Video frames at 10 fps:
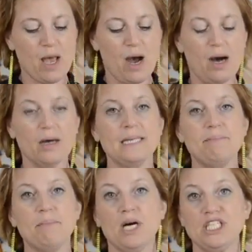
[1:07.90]
I
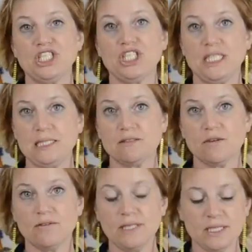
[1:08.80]
buy sheets
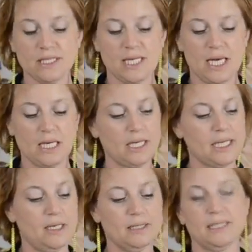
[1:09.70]
of it and I
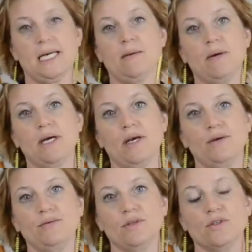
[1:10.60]
cut down my
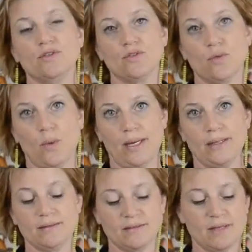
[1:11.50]
own
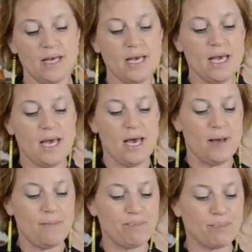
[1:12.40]
squares
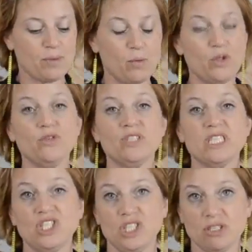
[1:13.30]
using
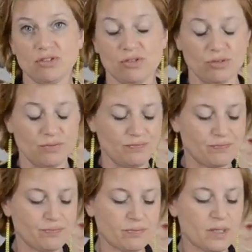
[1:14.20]
a jigsaw.
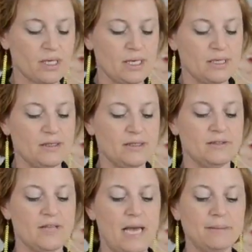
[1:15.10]

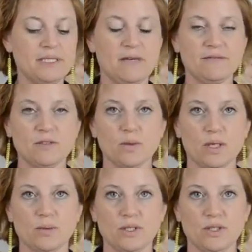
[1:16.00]
So MDF is what
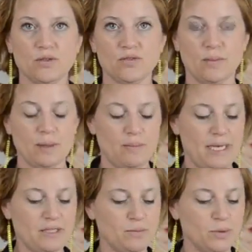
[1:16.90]
I will use for my
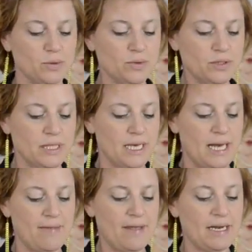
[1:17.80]
base board,
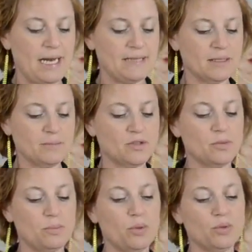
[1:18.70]
and then as I'm
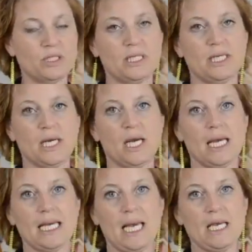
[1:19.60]
supporting
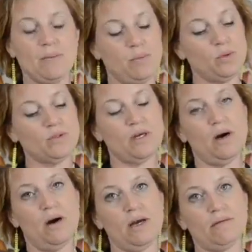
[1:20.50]
cake boards
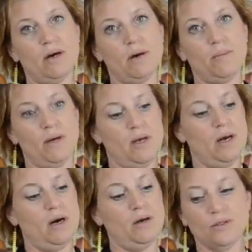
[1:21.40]
higher up,
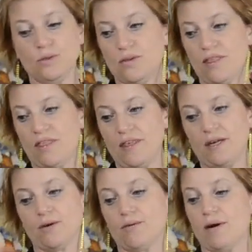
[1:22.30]
I'll use
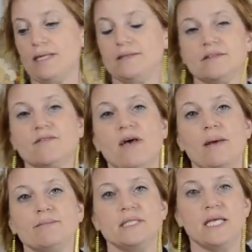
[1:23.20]
thinner grades of
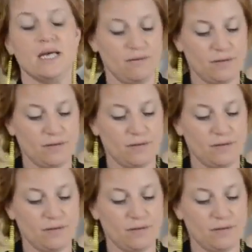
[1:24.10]
MDF.